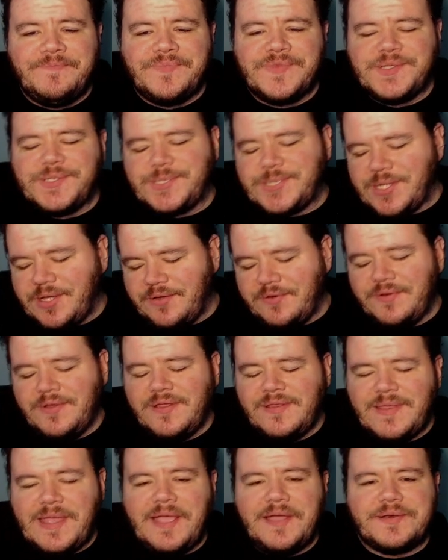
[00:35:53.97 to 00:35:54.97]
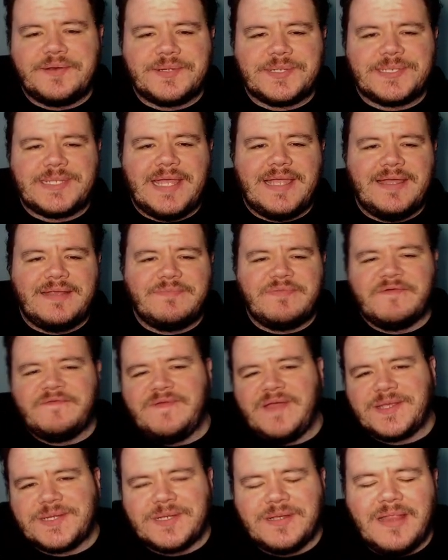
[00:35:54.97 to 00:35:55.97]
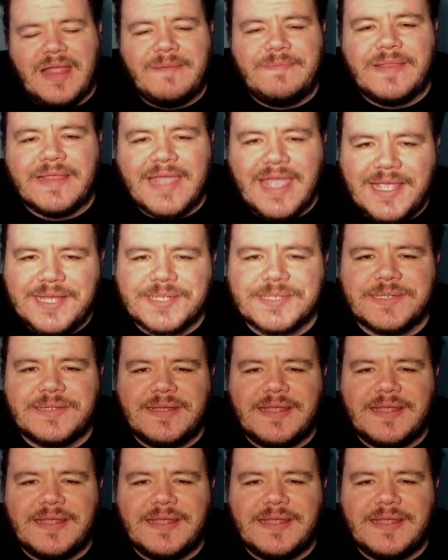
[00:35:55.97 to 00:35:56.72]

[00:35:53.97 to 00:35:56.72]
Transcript: so they understand professional obligation.